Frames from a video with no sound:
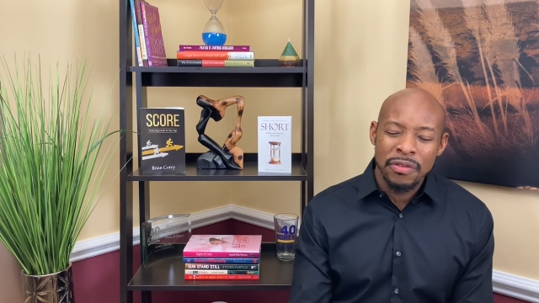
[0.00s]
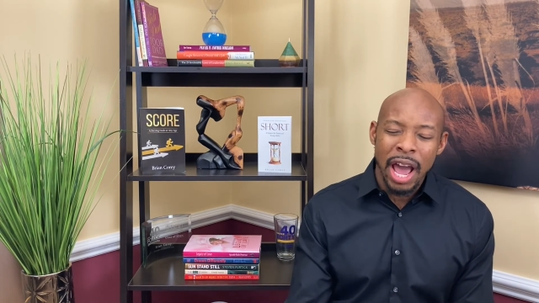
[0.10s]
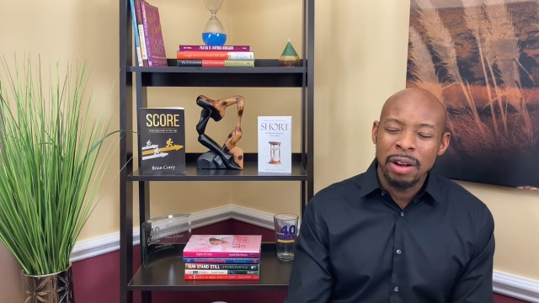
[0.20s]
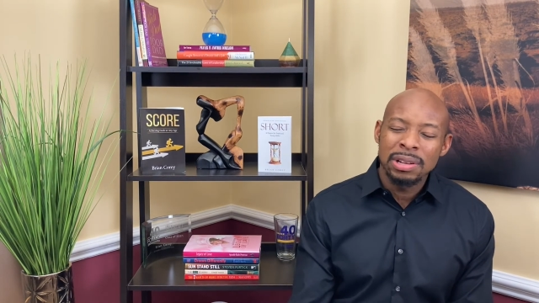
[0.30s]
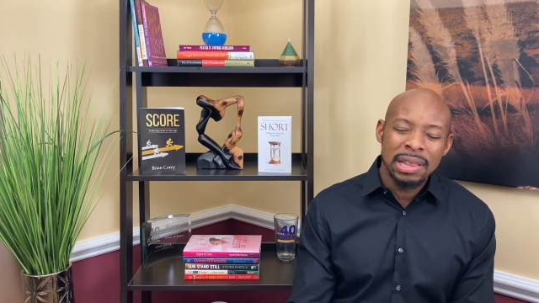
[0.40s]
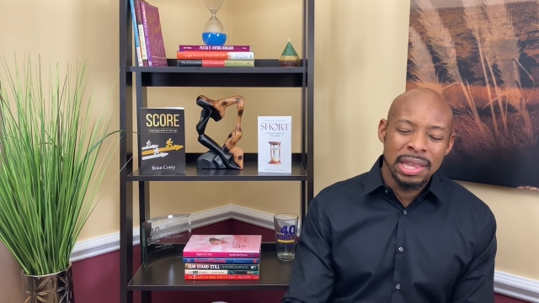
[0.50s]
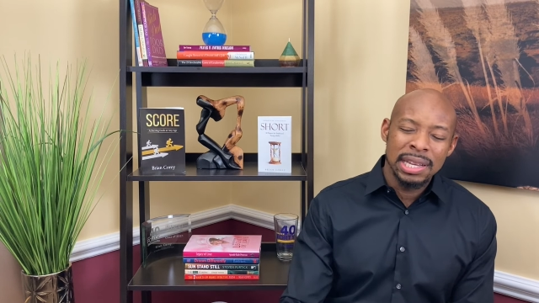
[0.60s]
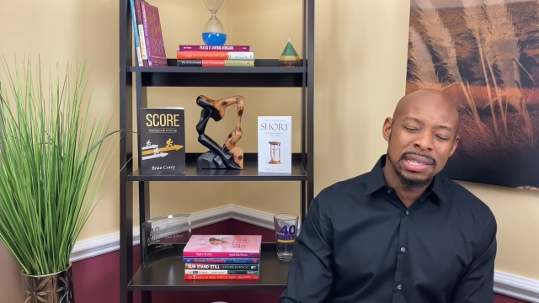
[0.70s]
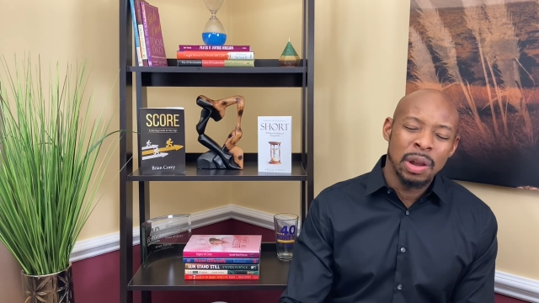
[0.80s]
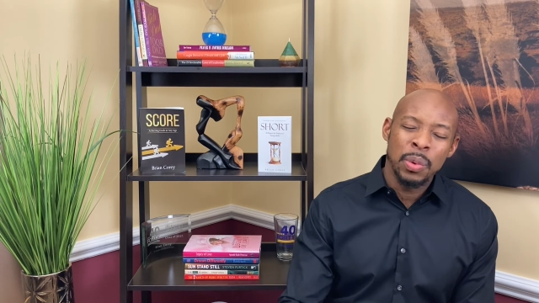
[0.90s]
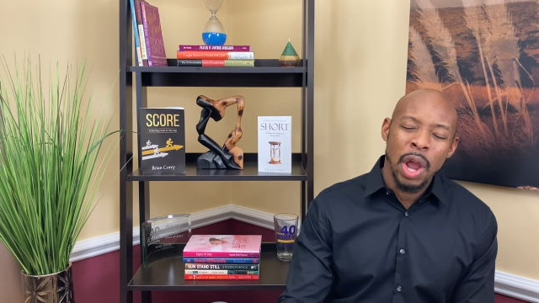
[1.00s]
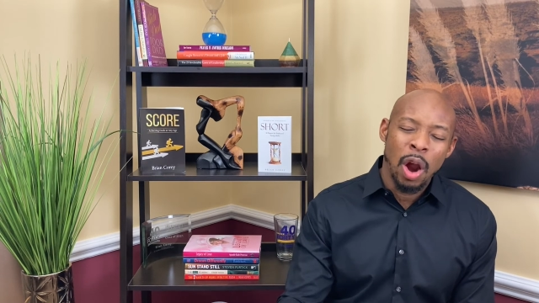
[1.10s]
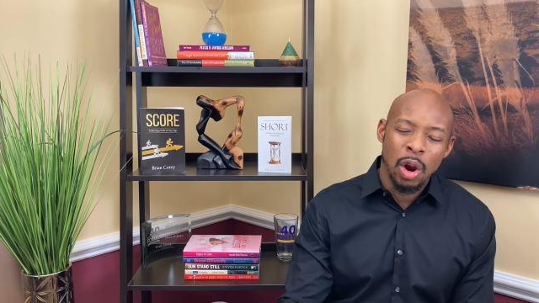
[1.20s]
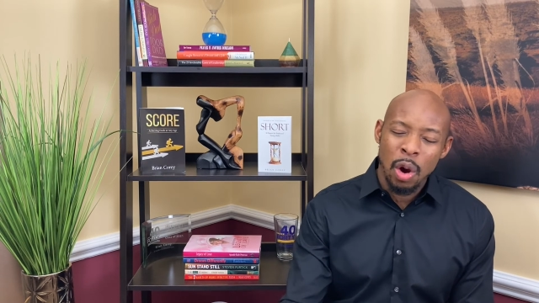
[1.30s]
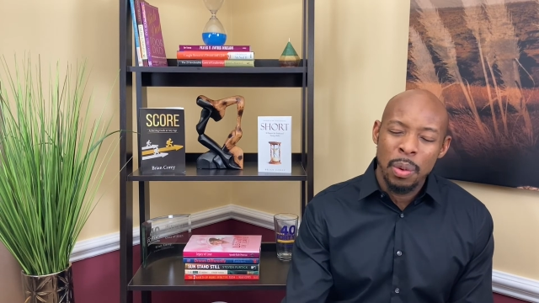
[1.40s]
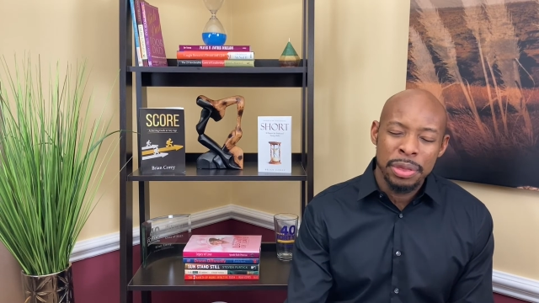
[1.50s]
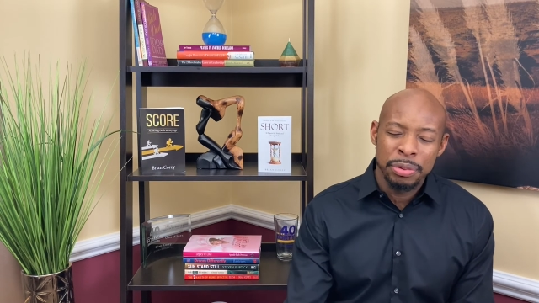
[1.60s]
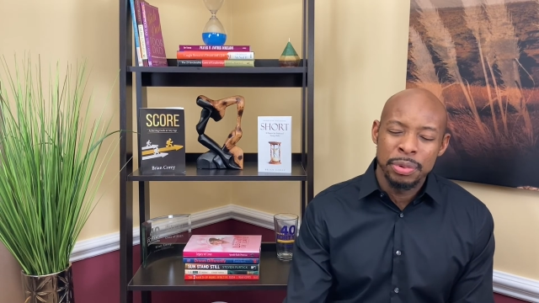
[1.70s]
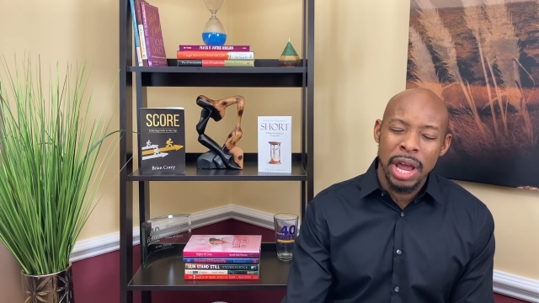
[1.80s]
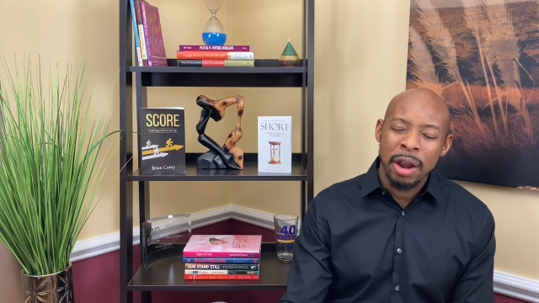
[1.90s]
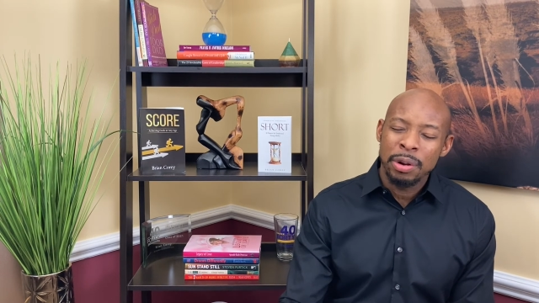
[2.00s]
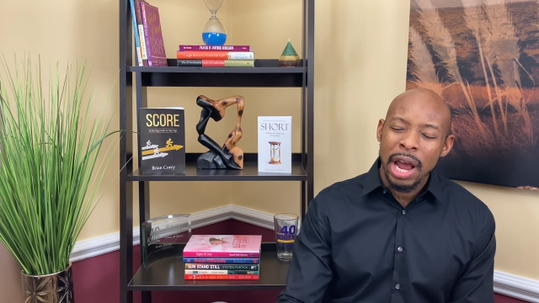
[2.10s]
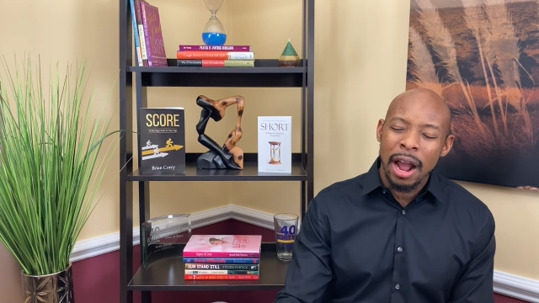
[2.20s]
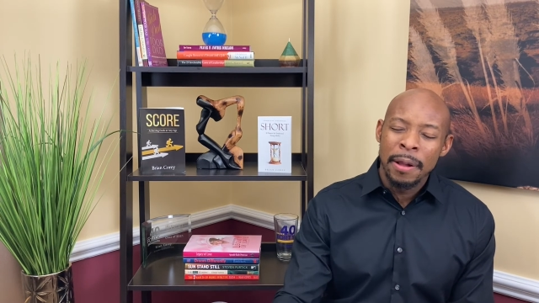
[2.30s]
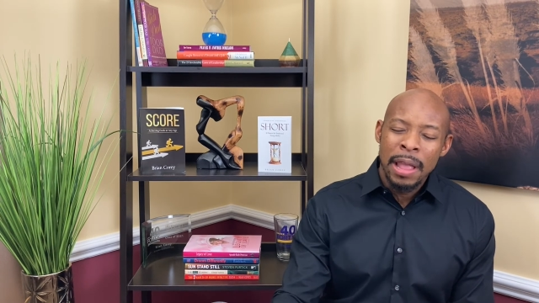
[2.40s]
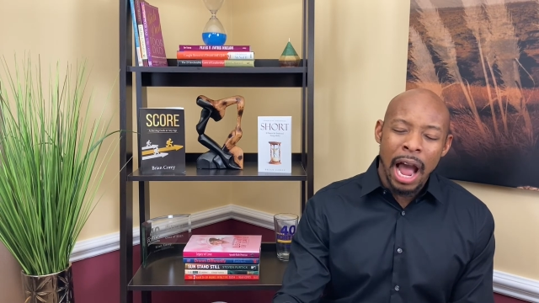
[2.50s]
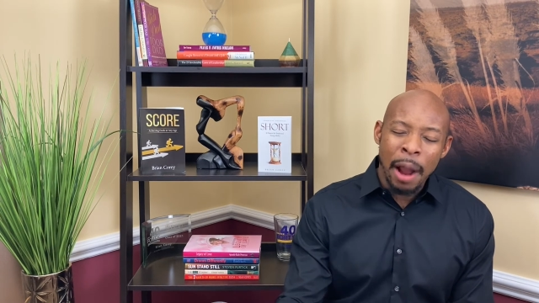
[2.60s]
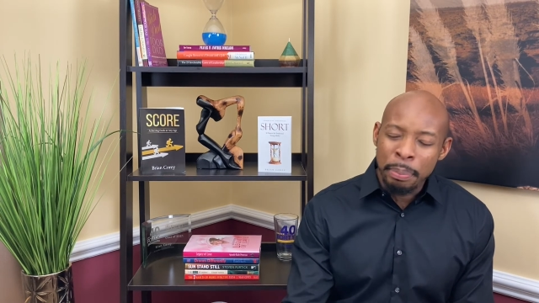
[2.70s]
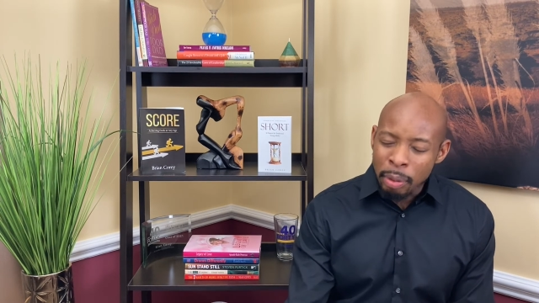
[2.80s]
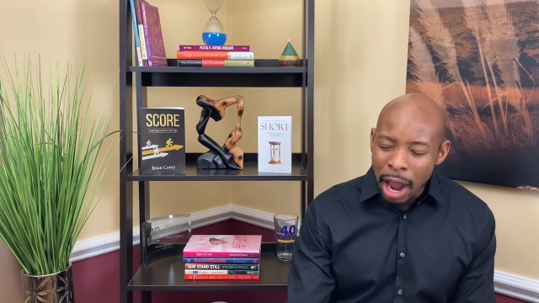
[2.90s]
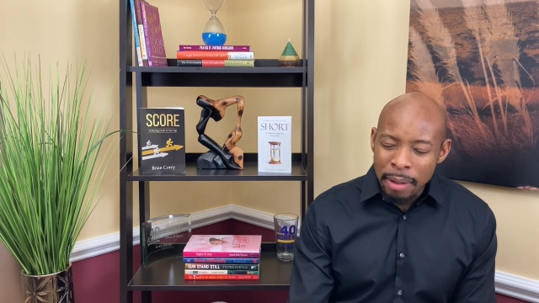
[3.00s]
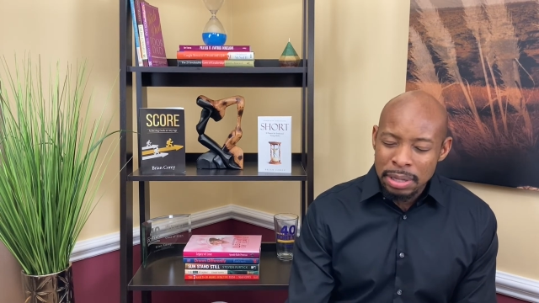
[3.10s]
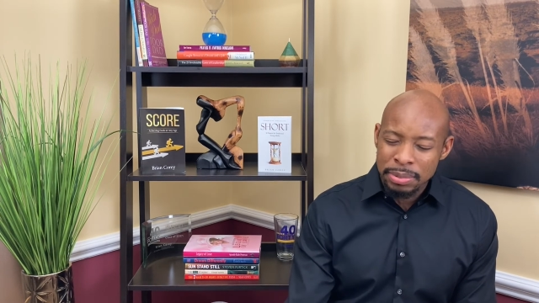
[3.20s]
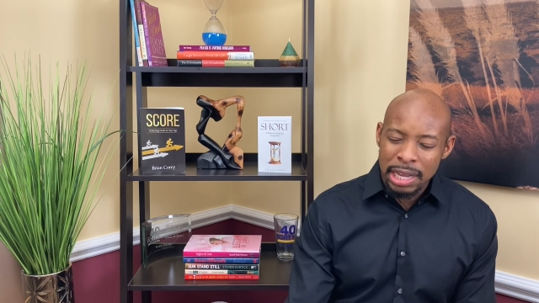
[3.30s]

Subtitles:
not on the things that we are going through, not on our problems,